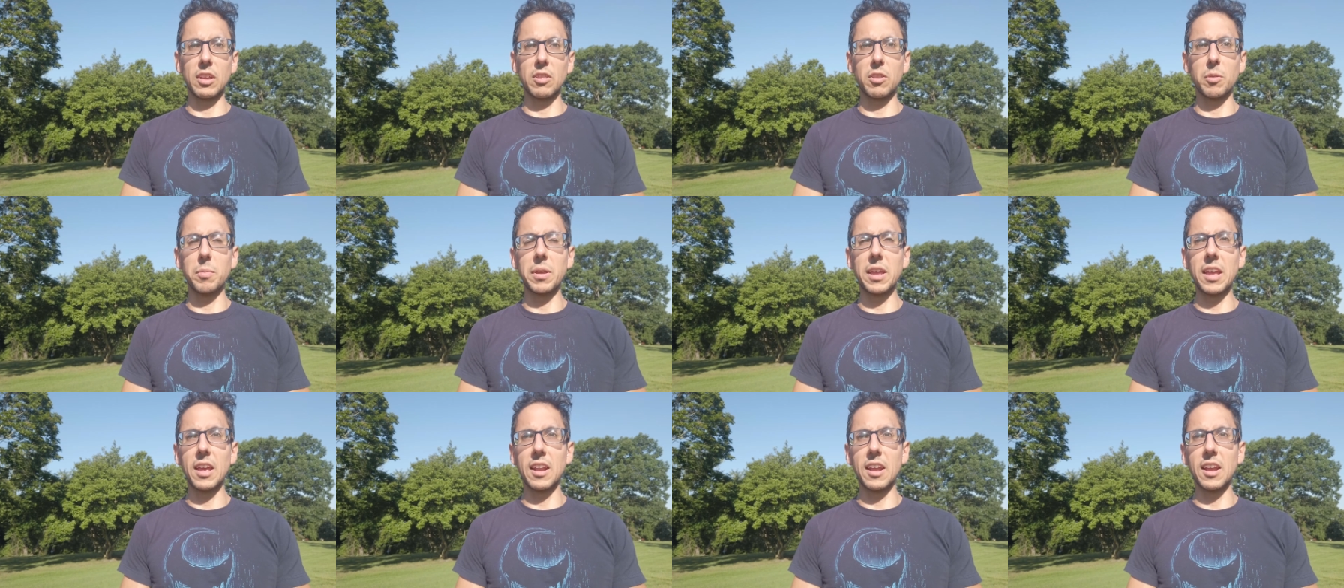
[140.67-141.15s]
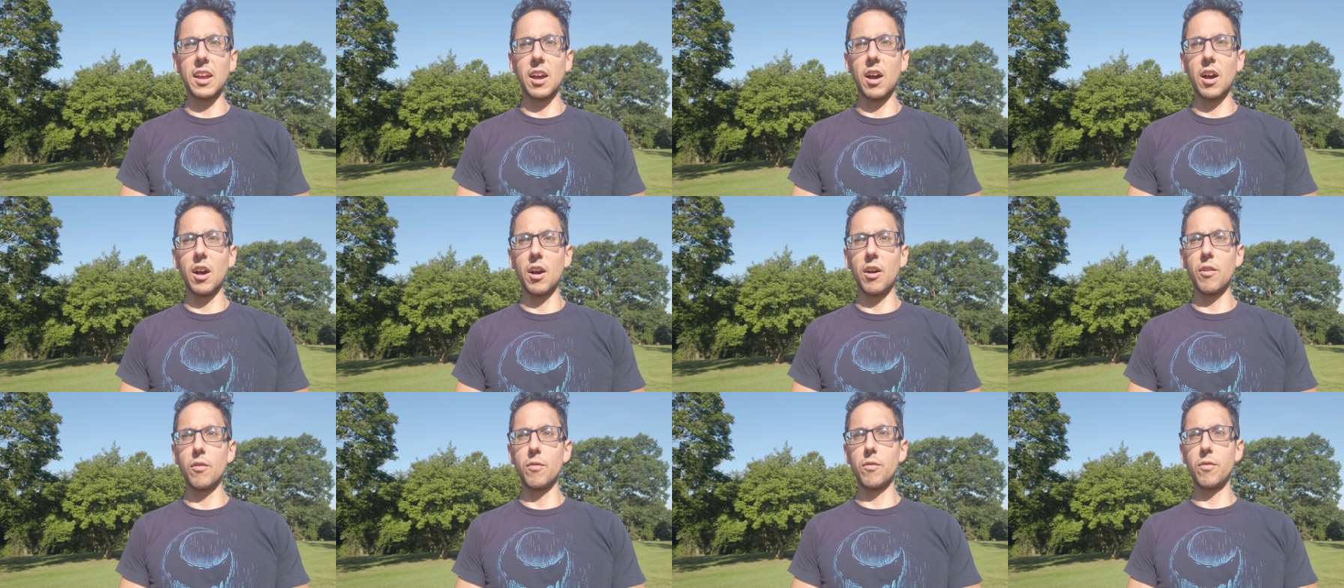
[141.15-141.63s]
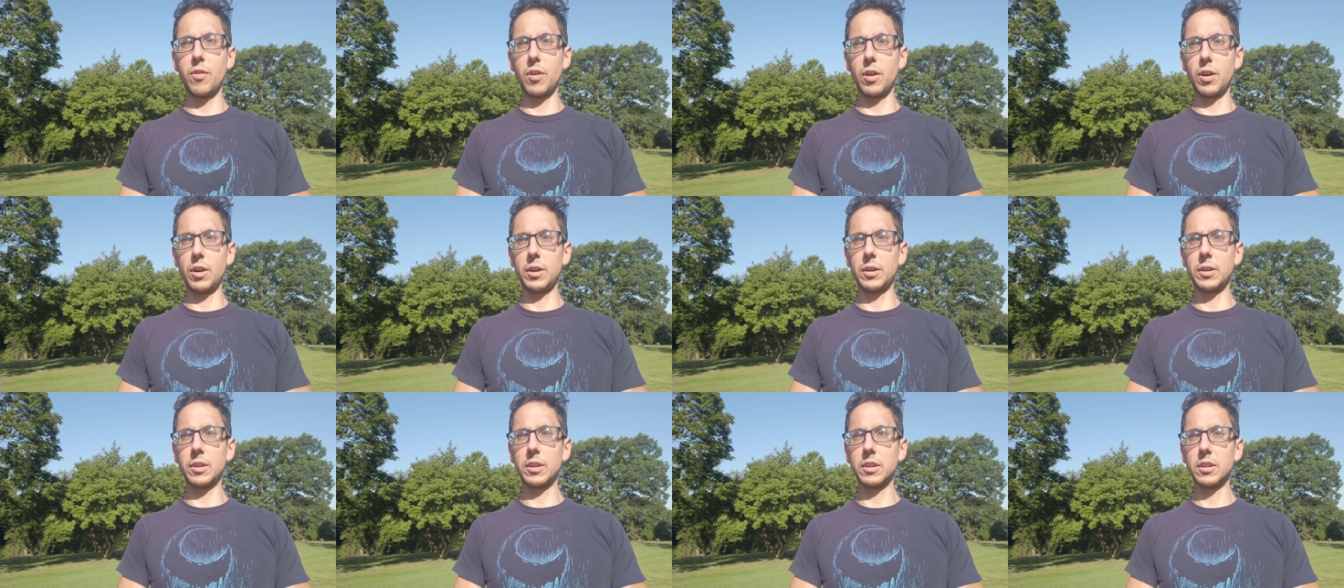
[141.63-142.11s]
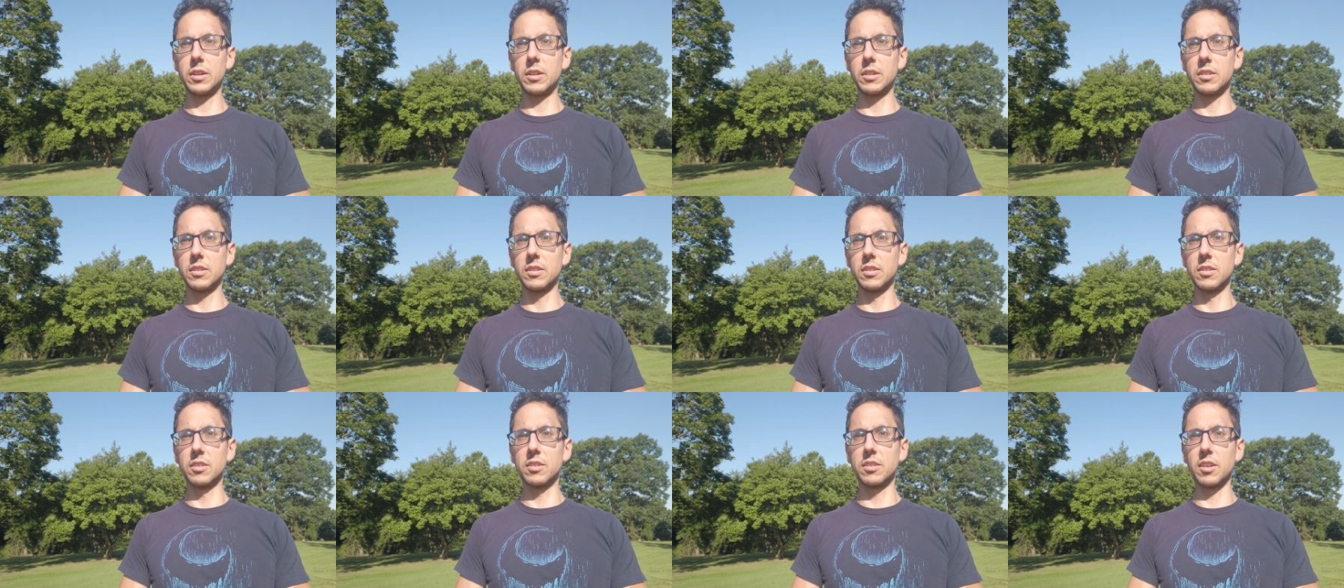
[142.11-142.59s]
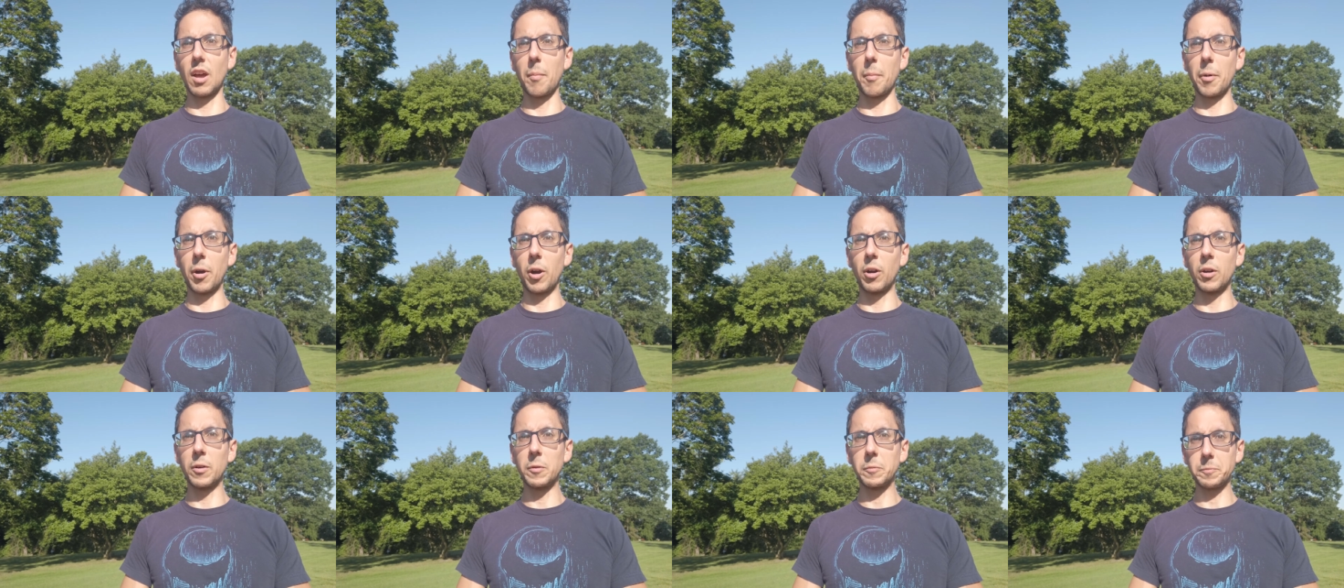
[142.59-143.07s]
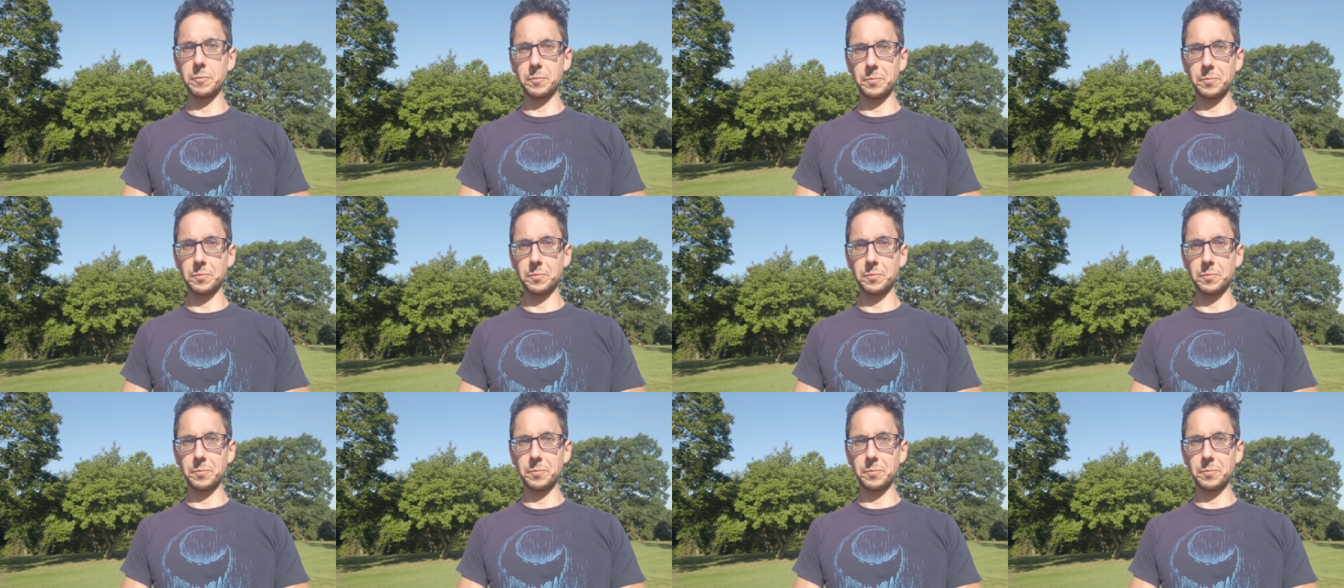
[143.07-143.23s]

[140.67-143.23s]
At the beginning of summer,